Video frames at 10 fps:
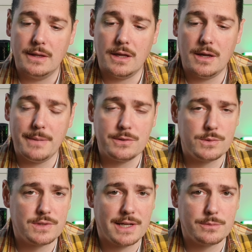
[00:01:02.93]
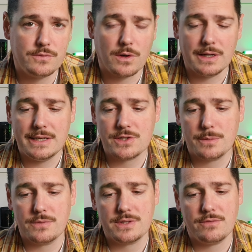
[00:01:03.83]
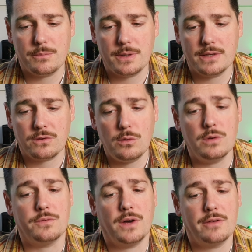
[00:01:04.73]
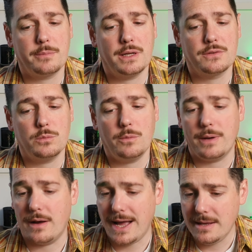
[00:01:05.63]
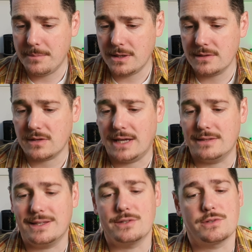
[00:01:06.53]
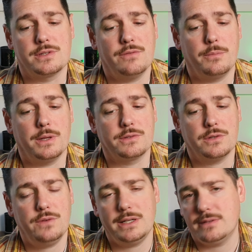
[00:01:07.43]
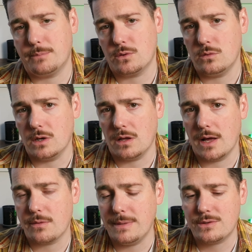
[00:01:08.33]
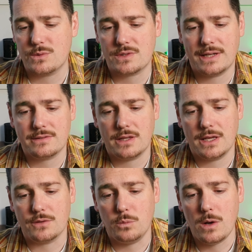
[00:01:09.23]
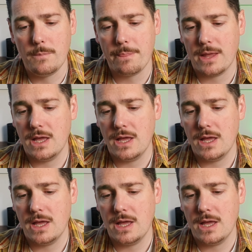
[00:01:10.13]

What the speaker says: Mental stats, we've got a leadership of 7+, cool of 5+, willpower 8+, and intelligence 7+. So fairly typical Goliath mental stats there as well.